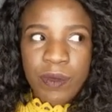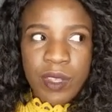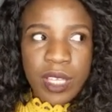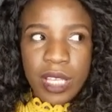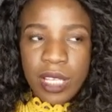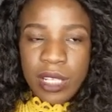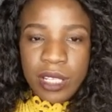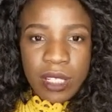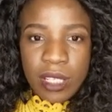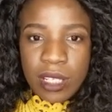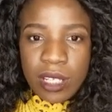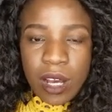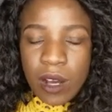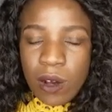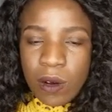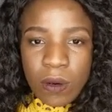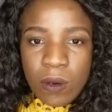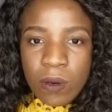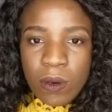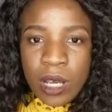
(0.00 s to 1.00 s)

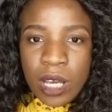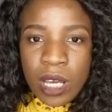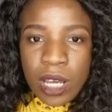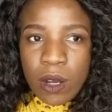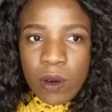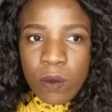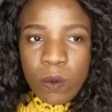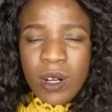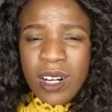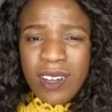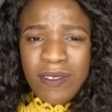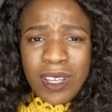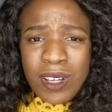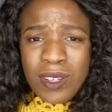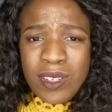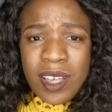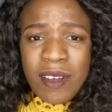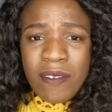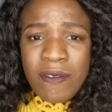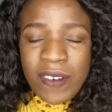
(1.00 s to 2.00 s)
No. What if
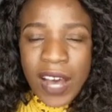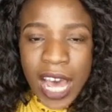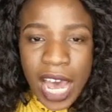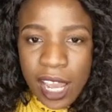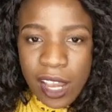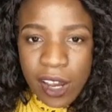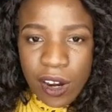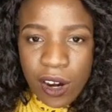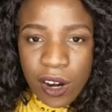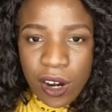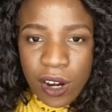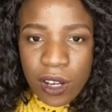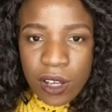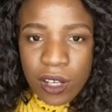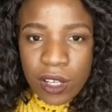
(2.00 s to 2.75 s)
there's a fire?